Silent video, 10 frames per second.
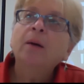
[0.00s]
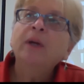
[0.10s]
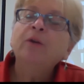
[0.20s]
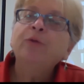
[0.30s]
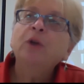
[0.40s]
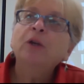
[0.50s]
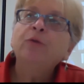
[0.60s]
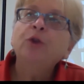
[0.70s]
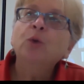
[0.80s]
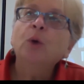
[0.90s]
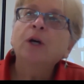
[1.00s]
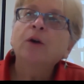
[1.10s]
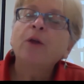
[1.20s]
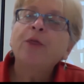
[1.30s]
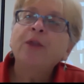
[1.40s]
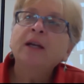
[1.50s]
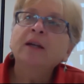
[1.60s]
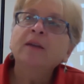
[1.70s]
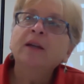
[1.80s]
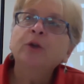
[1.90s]
if you are
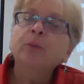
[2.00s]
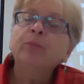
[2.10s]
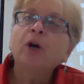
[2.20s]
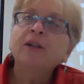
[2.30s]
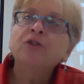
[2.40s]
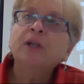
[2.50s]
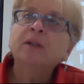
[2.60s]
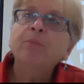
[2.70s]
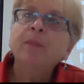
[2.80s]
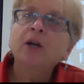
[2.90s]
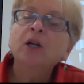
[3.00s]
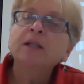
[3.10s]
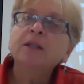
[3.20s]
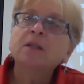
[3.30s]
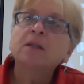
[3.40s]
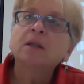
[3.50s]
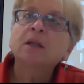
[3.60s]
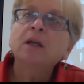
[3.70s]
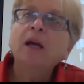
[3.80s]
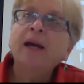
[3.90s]
thinking that your project merits
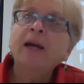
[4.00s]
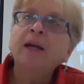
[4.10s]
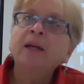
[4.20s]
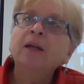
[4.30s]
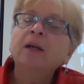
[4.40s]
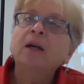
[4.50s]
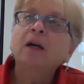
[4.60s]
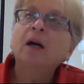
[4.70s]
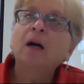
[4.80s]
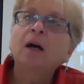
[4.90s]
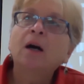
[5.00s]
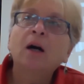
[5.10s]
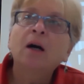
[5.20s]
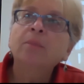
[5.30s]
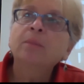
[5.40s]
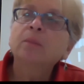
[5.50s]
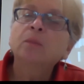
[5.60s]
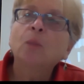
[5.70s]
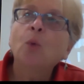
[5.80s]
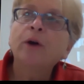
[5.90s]
a,
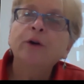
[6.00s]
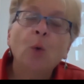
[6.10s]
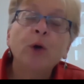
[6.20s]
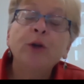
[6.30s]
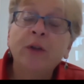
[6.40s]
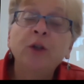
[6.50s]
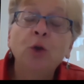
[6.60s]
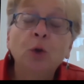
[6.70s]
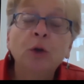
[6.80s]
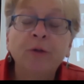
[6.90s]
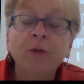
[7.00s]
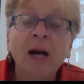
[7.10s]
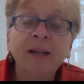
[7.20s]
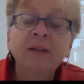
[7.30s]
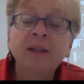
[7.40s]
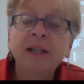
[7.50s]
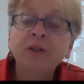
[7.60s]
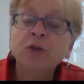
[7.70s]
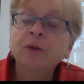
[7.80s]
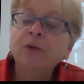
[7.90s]
or that you could find an
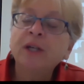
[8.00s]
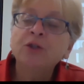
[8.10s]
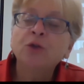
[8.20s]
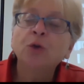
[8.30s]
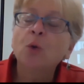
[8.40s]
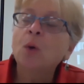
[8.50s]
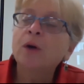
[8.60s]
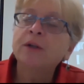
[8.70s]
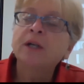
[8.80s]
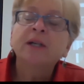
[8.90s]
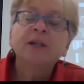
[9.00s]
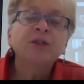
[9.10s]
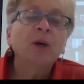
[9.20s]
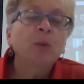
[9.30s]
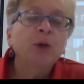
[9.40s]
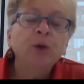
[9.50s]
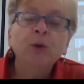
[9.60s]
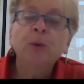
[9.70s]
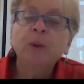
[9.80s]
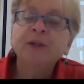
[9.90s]
angel investor or someone
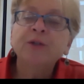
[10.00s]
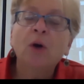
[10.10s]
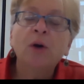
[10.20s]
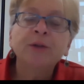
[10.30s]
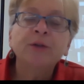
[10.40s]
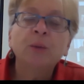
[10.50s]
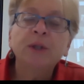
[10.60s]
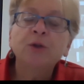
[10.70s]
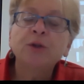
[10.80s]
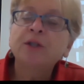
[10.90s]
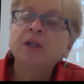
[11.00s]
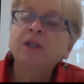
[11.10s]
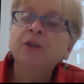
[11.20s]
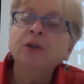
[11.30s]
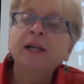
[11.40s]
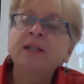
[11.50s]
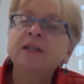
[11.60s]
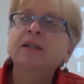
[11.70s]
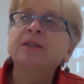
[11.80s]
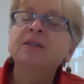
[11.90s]
who is also interested in your
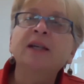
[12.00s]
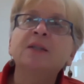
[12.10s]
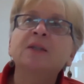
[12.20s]
idea, say